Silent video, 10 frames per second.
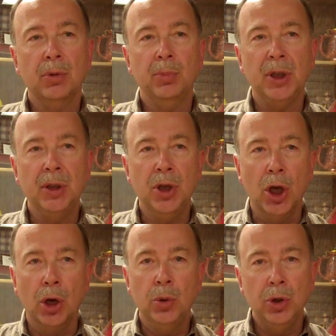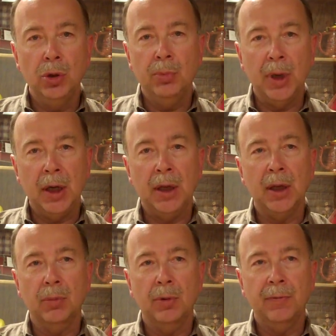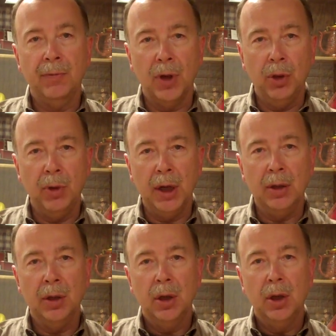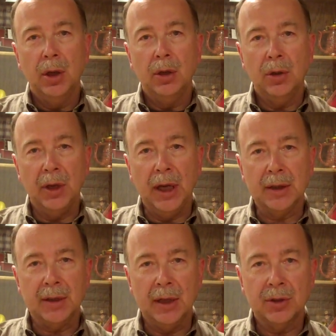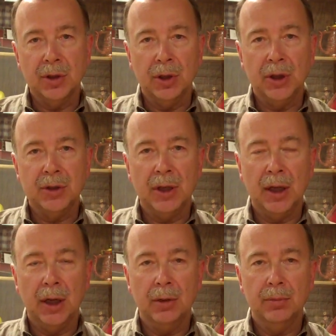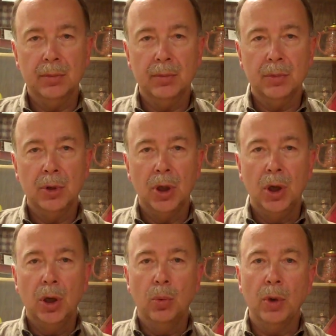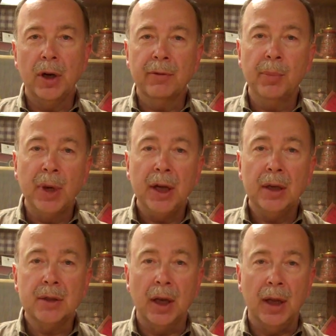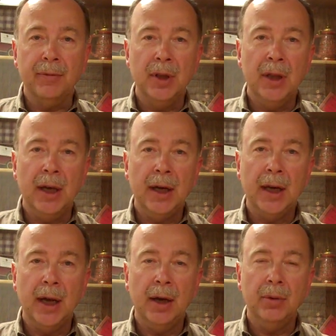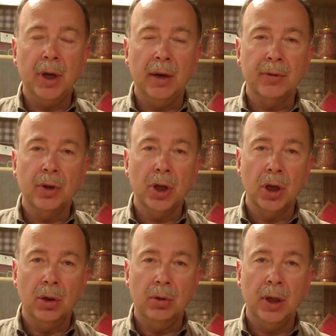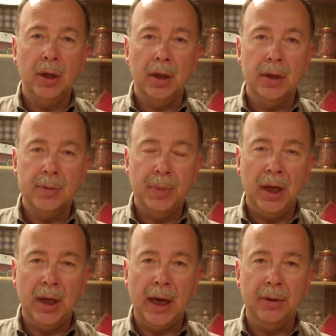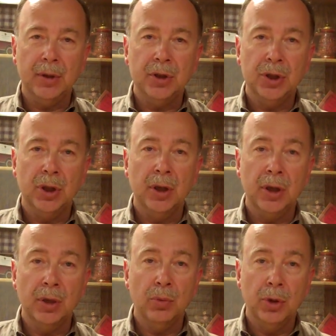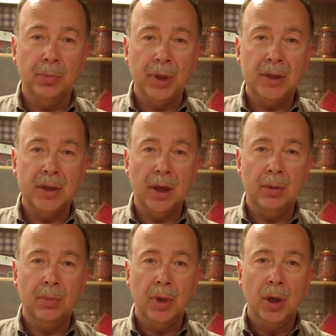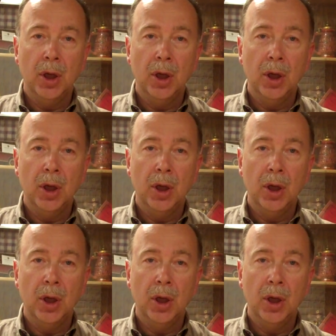there will be no new money that will flow in to the excess earnings account. Whatever money is left in that account after the COLA is paid out this year, and there will be some,